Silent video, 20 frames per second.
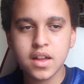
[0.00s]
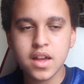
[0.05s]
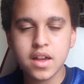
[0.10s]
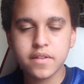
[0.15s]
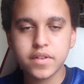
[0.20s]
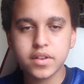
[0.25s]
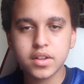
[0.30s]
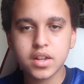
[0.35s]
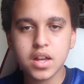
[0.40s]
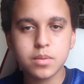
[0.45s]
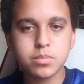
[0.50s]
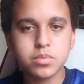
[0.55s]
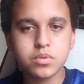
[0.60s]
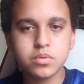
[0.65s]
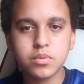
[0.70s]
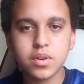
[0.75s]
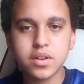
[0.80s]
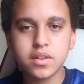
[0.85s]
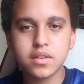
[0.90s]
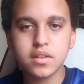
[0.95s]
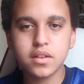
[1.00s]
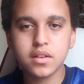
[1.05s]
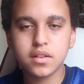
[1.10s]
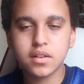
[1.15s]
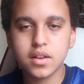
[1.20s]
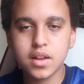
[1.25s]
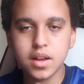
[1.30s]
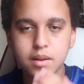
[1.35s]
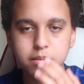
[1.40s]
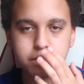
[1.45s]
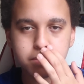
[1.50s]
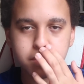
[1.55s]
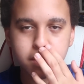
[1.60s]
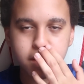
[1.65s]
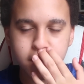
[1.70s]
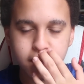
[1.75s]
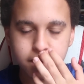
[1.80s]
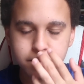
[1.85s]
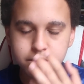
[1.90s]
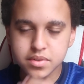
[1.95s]
FA Cup or one of the cup
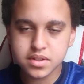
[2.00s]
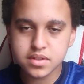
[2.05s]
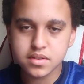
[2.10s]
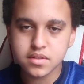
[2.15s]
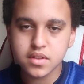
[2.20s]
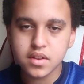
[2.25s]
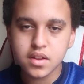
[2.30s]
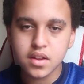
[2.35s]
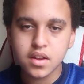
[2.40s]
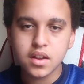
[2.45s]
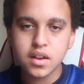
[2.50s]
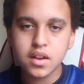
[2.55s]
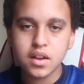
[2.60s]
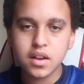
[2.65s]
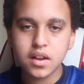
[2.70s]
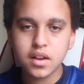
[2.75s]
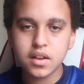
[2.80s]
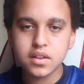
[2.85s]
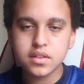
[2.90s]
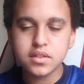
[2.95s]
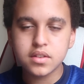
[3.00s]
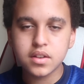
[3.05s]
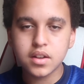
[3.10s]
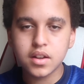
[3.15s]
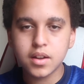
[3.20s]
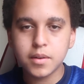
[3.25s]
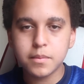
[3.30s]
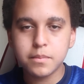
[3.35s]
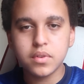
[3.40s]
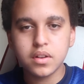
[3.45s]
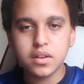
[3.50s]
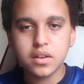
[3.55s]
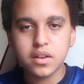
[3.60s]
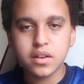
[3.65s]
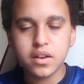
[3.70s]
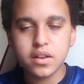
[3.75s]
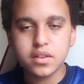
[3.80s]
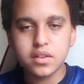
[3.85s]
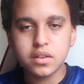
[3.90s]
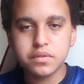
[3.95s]
games, and
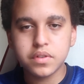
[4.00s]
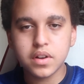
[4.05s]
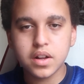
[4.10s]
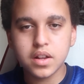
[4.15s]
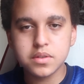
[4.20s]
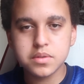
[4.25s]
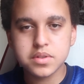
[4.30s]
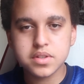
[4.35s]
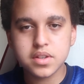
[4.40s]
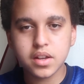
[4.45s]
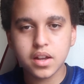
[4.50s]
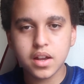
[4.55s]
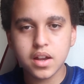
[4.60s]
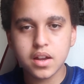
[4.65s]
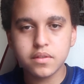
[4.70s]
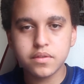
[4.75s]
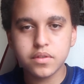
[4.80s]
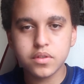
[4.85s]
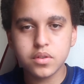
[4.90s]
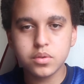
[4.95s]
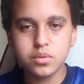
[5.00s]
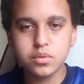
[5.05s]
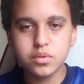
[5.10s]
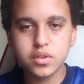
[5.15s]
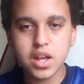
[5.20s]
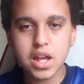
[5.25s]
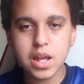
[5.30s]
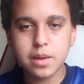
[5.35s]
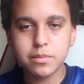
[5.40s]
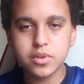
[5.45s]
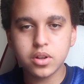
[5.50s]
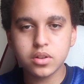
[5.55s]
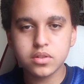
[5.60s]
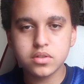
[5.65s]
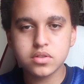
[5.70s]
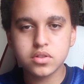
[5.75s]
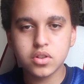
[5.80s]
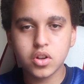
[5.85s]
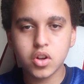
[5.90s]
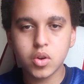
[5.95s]
United fans were singing for the whole game
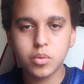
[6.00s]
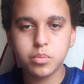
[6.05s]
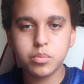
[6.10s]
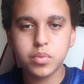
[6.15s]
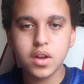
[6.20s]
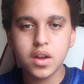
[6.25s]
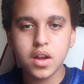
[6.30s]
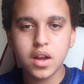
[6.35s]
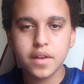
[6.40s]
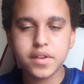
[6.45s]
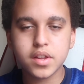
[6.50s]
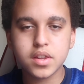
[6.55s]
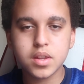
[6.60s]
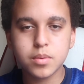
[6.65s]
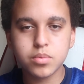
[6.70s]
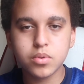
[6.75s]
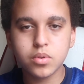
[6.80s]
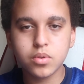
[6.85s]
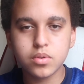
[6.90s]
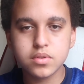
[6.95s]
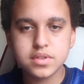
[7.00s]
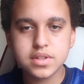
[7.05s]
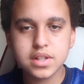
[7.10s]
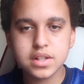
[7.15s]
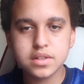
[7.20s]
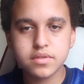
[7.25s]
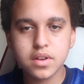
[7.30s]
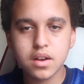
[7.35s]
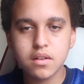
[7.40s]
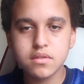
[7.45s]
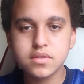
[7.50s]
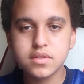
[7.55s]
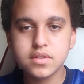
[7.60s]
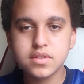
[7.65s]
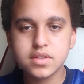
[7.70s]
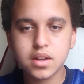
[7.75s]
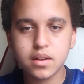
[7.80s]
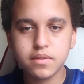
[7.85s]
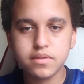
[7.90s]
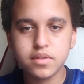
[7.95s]
non-stop. I think they brought 6,000
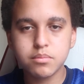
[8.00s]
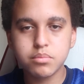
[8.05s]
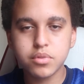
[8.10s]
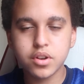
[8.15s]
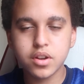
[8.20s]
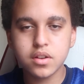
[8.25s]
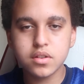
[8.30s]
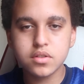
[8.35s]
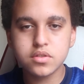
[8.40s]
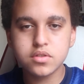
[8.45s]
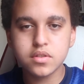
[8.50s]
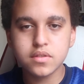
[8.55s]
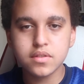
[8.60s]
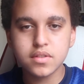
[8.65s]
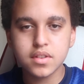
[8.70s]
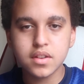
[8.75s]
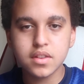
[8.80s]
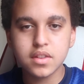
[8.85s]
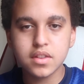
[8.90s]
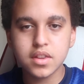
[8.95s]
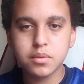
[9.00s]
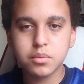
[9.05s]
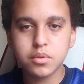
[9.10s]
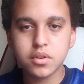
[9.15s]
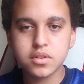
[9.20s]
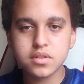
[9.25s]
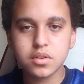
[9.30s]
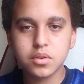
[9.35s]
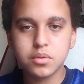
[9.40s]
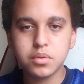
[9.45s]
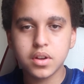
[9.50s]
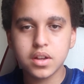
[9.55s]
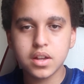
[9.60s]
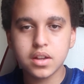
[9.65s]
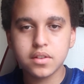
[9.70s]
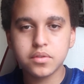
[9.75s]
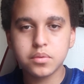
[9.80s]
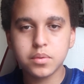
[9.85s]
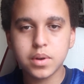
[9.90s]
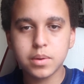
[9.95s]
Stamford Bridge. It wasn't quiet
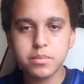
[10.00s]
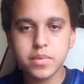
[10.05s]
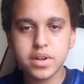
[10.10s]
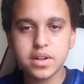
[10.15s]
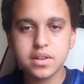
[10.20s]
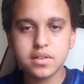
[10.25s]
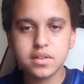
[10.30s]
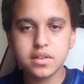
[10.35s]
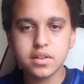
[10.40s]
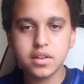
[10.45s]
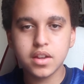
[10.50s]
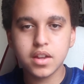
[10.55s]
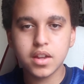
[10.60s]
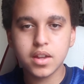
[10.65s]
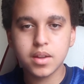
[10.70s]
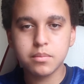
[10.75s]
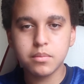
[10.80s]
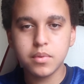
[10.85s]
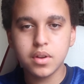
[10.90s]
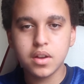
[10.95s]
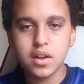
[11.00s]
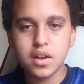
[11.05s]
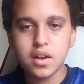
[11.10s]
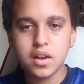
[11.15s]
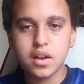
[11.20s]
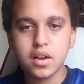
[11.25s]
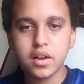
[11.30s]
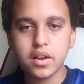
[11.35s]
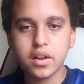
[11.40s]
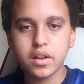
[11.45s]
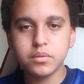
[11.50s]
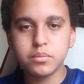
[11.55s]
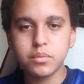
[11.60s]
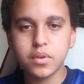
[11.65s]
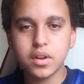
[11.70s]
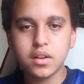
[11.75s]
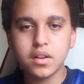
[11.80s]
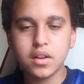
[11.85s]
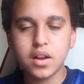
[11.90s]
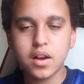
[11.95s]
for 1 minute of the game,
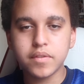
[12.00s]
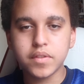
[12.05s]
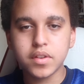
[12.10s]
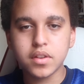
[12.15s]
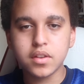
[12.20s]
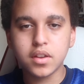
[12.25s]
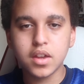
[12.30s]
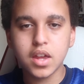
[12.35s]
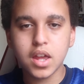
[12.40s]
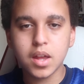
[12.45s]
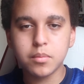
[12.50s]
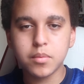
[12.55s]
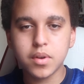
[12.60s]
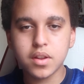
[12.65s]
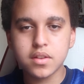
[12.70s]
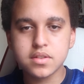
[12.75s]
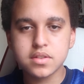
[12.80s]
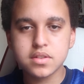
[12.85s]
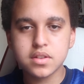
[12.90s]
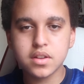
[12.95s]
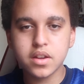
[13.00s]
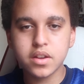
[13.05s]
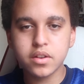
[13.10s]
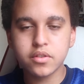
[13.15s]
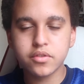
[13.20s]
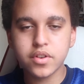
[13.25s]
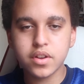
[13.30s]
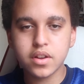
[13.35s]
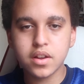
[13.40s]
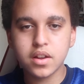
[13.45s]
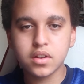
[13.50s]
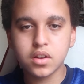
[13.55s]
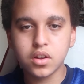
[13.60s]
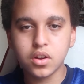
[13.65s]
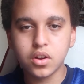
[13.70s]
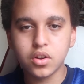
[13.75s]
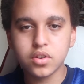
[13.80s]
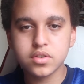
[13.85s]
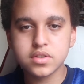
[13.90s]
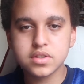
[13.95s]
and after the game, once they had
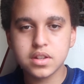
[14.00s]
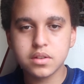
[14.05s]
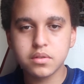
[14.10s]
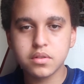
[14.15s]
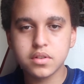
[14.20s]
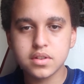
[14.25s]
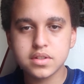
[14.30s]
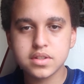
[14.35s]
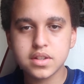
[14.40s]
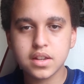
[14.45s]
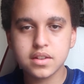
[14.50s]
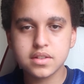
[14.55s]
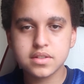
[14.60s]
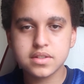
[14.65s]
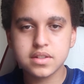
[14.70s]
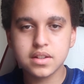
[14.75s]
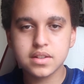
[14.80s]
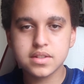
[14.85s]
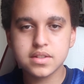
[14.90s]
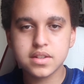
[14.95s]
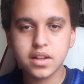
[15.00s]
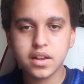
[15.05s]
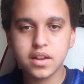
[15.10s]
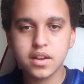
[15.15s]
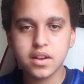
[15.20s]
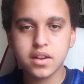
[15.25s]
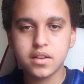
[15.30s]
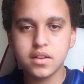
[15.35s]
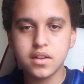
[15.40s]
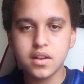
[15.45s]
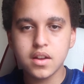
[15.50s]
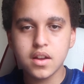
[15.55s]
lost, they were still singing.